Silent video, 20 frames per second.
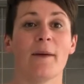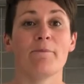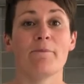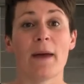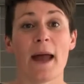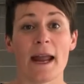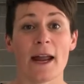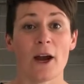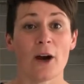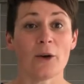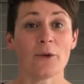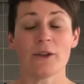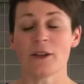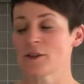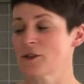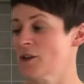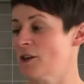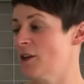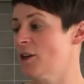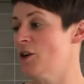mayo that's
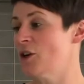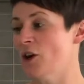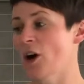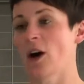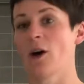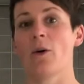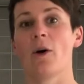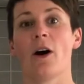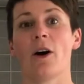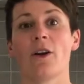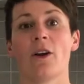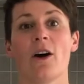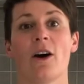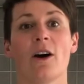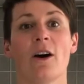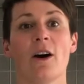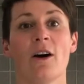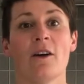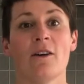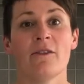going to go on
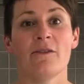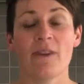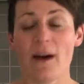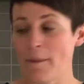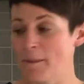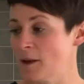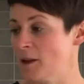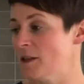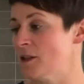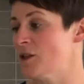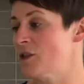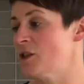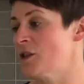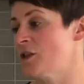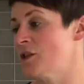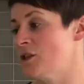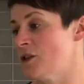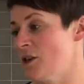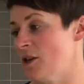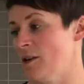our fabulous
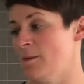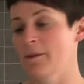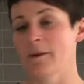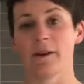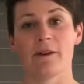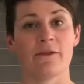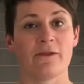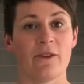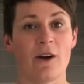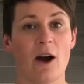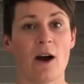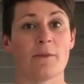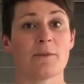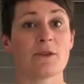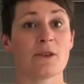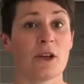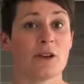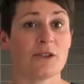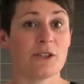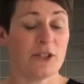Serben Farm
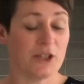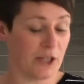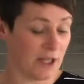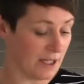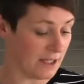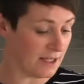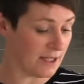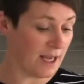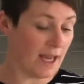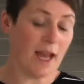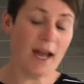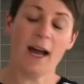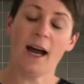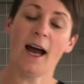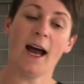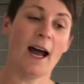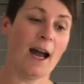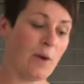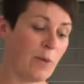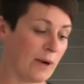sausages.
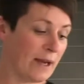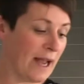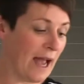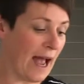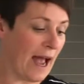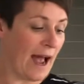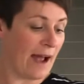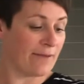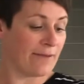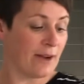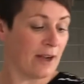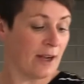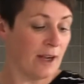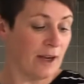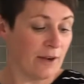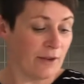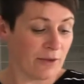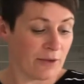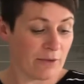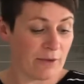We have
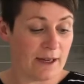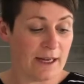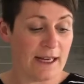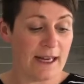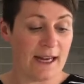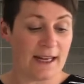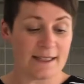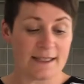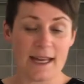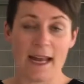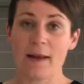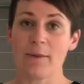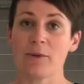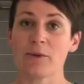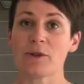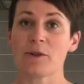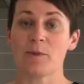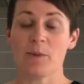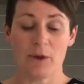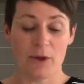3
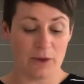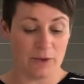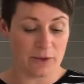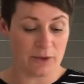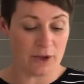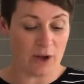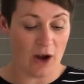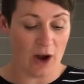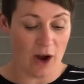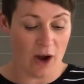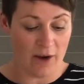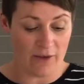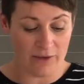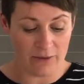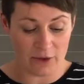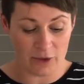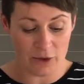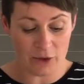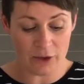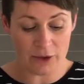tablespoons
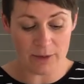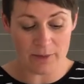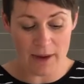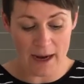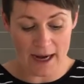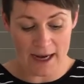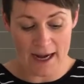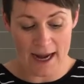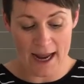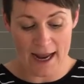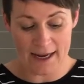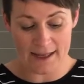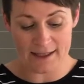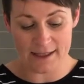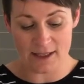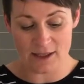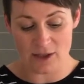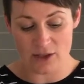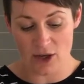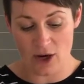of good mayonnaise
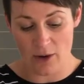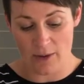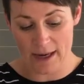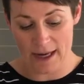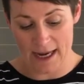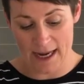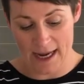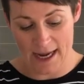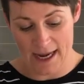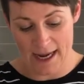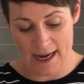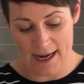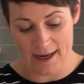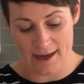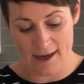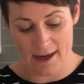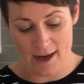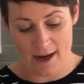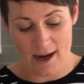that's going in.